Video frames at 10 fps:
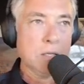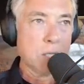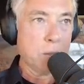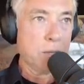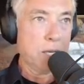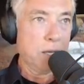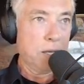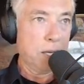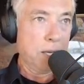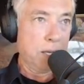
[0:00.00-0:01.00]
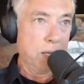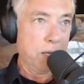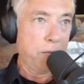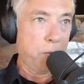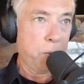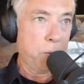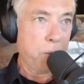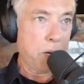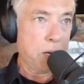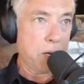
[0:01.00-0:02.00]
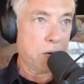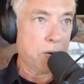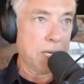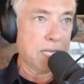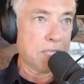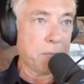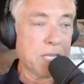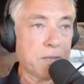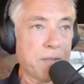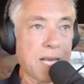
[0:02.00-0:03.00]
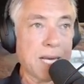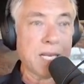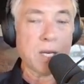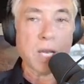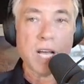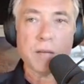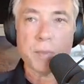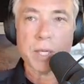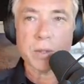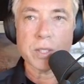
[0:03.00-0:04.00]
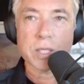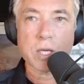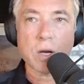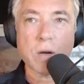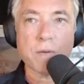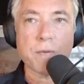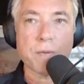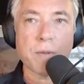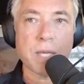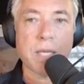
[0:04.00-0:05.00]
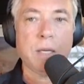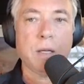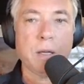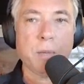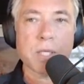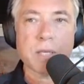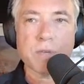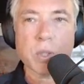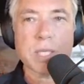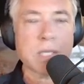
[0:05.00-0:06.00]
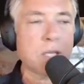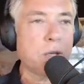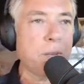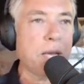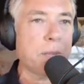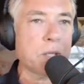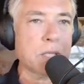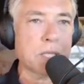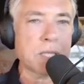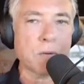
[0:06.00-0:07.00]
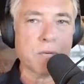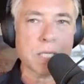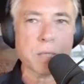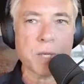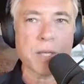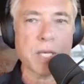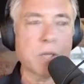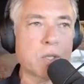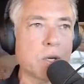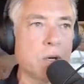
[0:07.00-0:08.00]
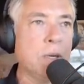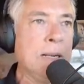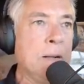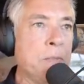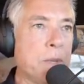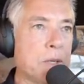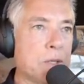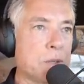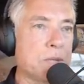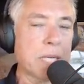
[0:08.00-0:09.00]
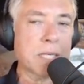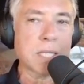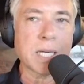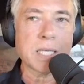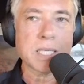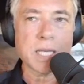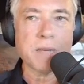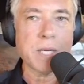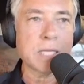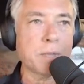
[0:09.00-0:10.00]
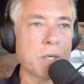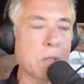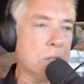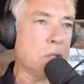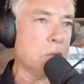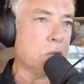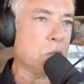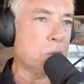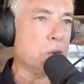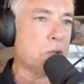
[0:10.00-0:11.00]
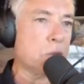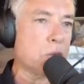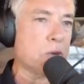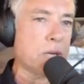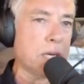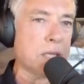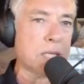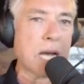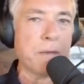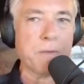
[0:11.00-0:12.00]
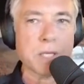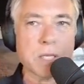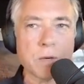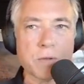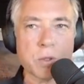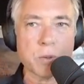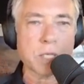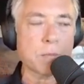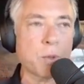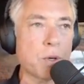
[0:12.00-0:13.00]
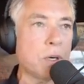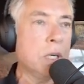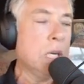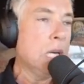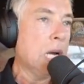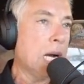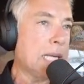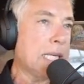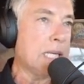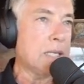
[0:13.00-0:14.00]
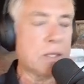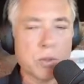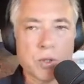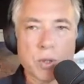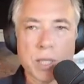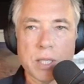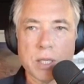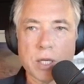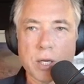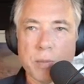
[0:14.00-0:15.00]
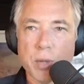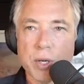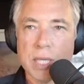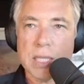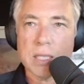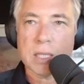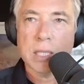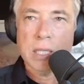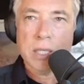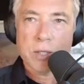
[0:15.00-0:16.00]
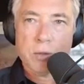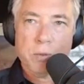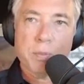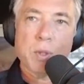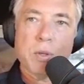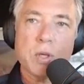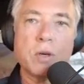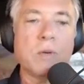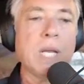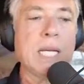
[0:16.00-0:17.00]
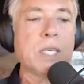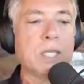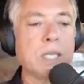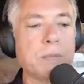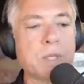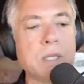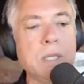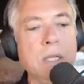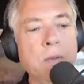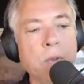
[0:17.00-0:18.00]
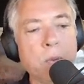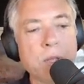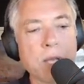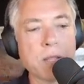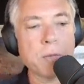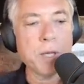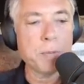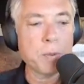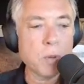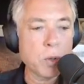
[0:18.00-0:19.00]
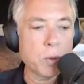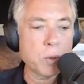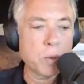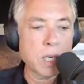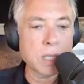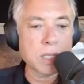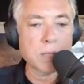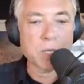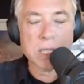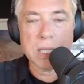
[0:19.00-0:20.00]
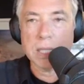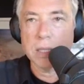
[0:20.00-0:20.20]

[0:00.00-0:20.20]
So if you are creating space for that in your life because of the positive choices that you make, because of the self-discipline that you show, because you set aside savings, because you choose to create time for yourself to explore ideas, to join communities, to build your relationships with other people who are similarly,